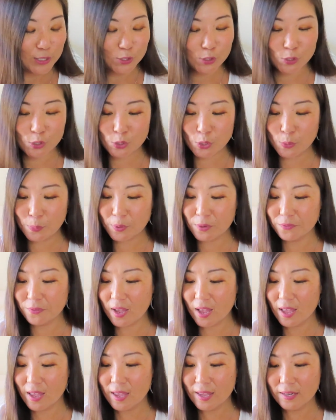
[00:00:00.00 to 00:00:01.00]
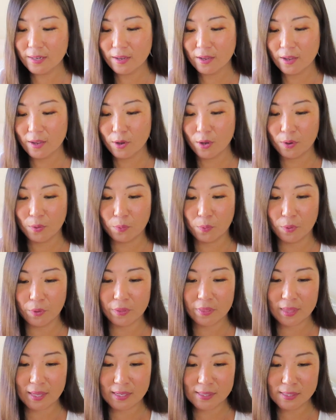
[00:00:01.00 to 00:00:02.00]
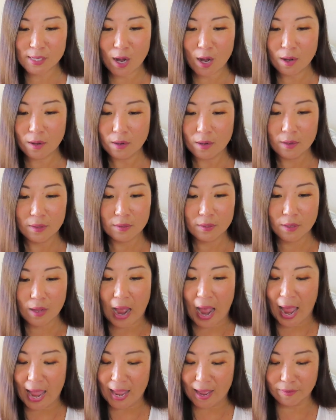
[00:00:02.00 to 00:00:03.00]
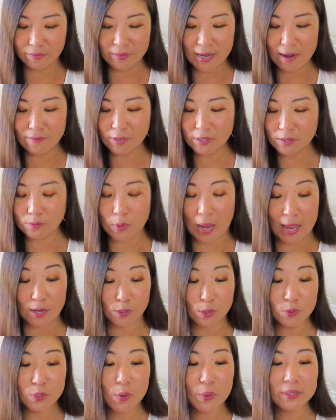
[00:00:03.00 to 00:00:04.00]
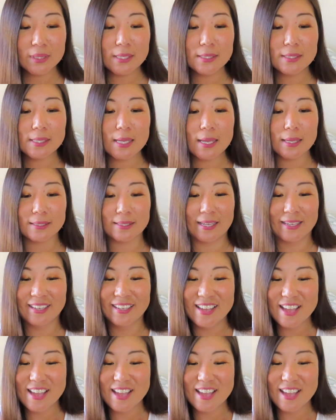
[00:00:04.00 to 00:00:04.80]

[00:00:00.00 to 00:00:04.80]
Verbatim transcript: Super fun. Well, these are I have never, I don't know what this is,